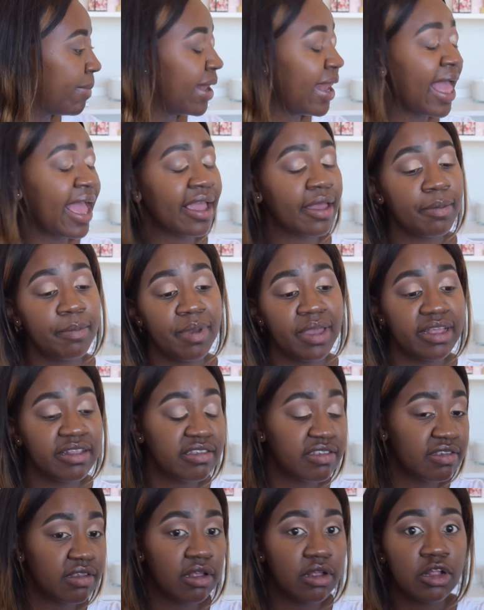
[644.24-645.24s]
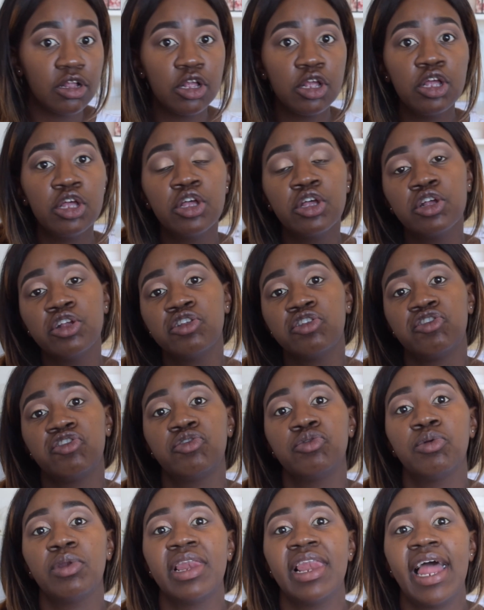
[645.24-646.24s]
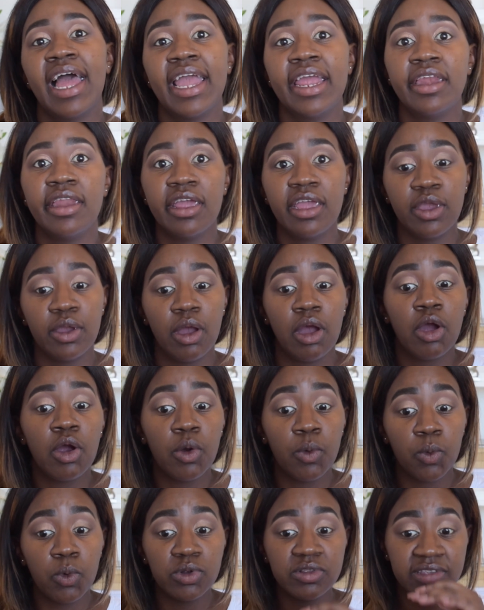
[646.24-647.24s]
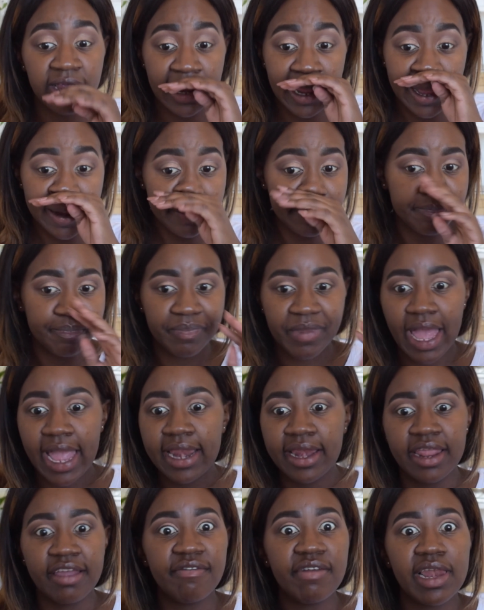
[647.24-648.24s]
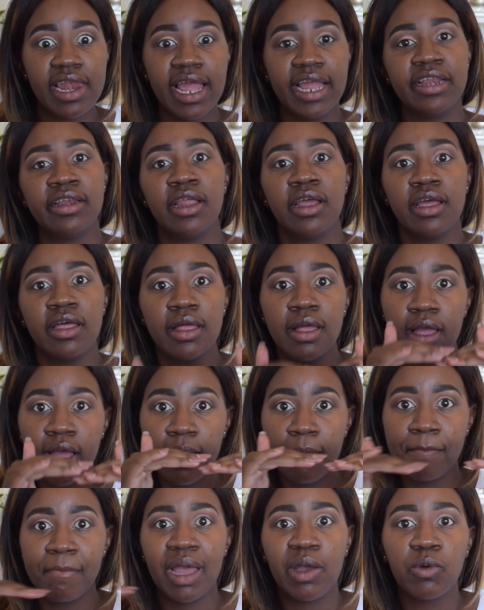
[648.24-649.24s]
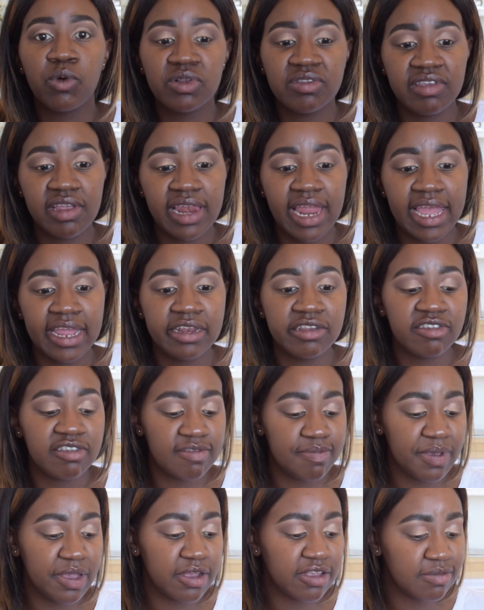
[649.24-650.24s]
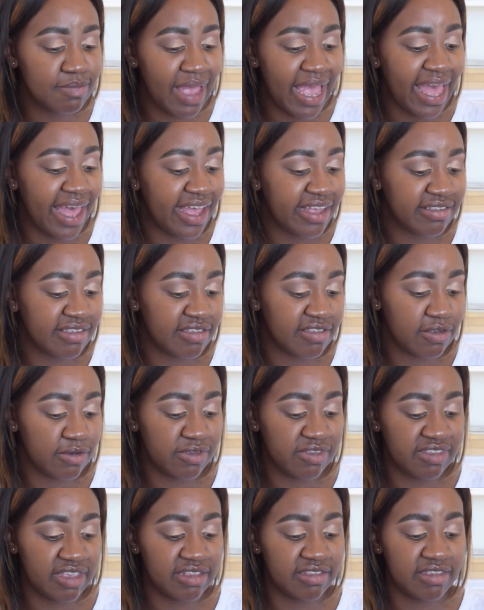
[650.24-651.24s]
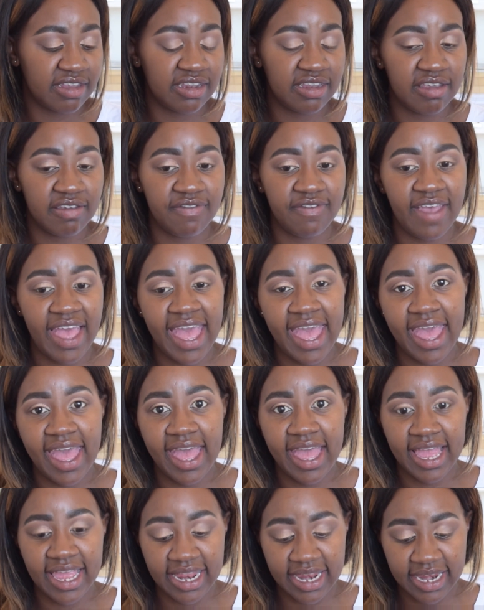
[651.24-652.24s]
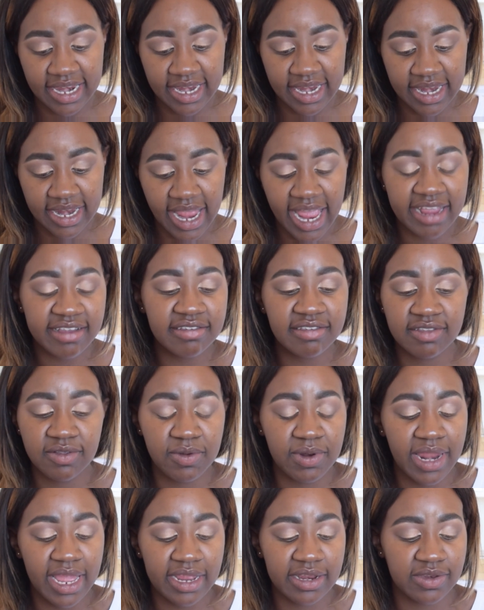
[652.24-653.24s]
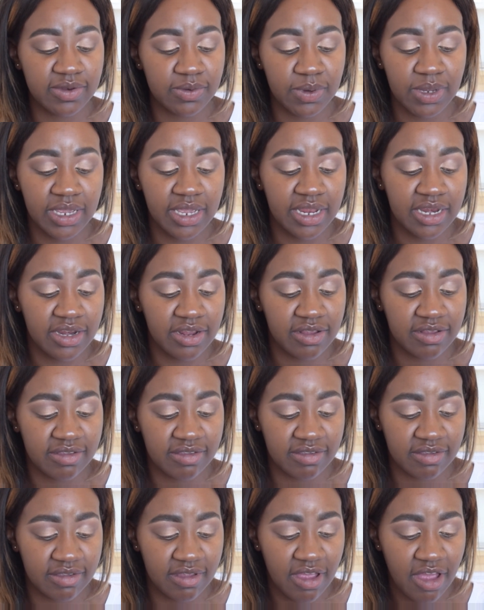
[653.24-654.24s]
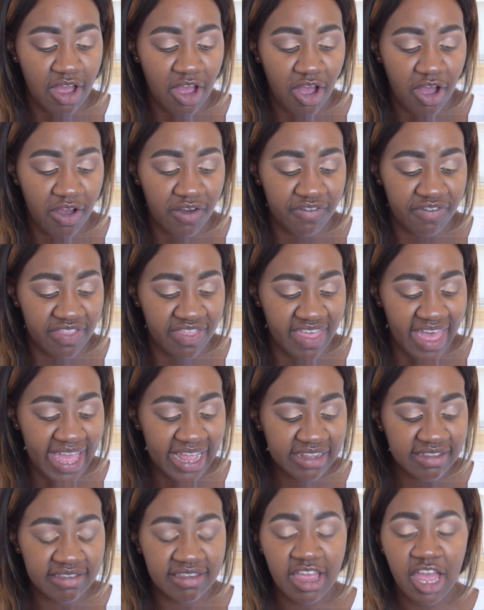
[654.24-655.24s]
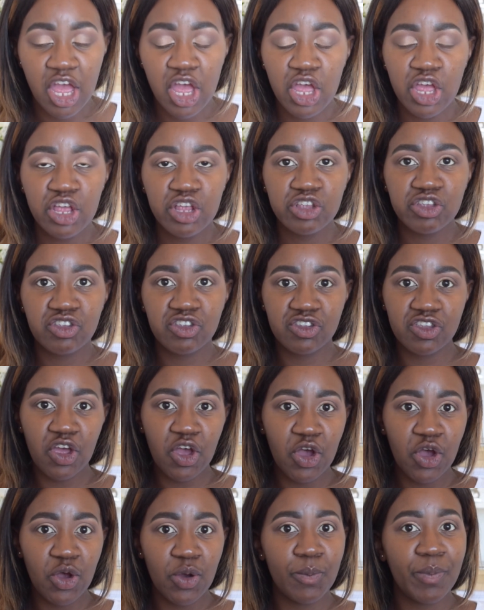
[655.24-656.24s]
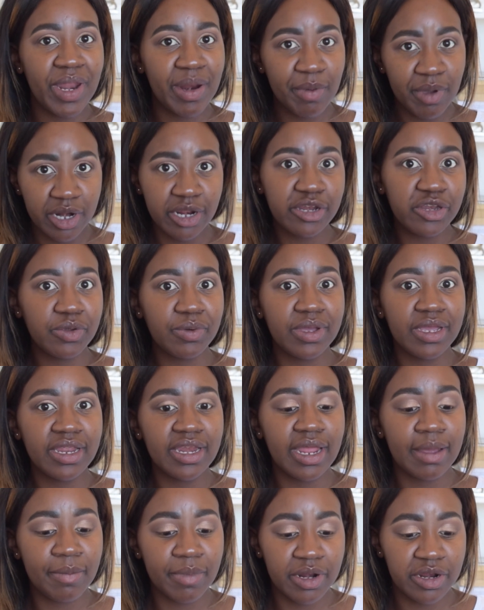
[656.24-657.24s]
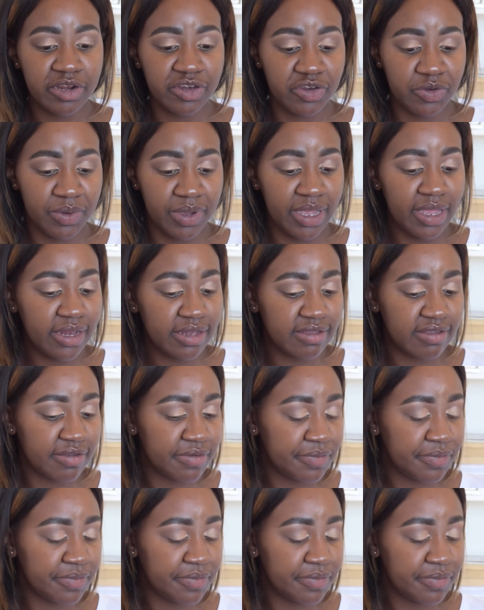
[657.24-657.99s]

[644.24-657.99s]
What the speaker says: black pencil to line her waterline. I never line my waterline just because my eyes are so sensitive and I just don't like doing it because of that. So, but I'm gonna do it.